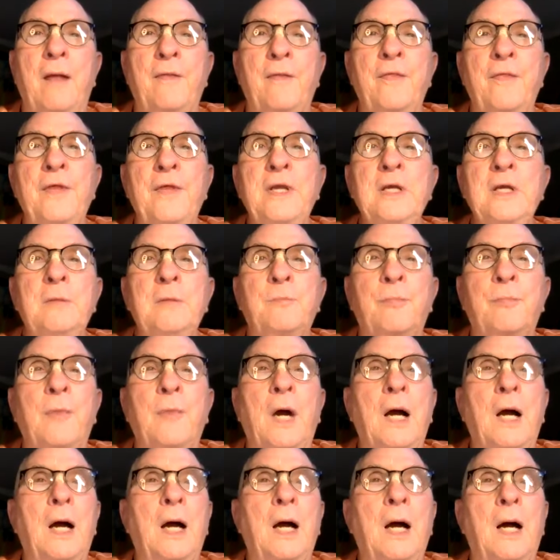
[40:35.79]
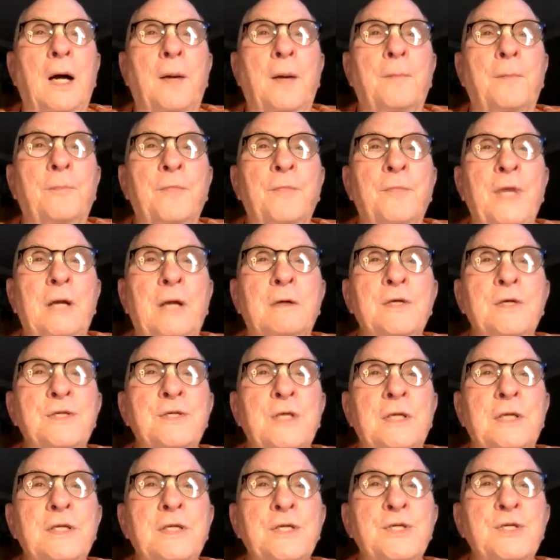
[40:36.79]
There is
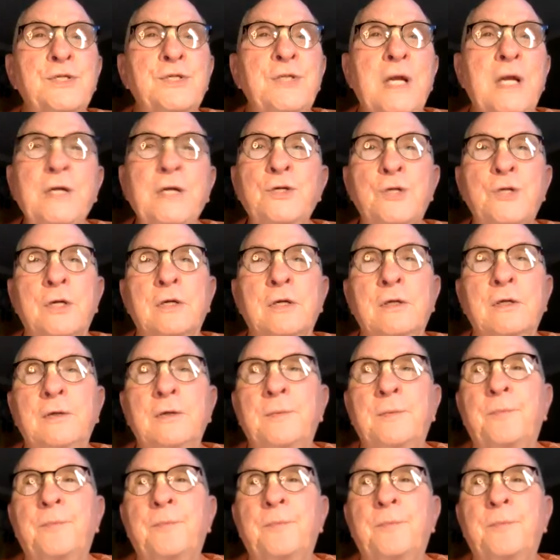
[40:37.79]
a distinction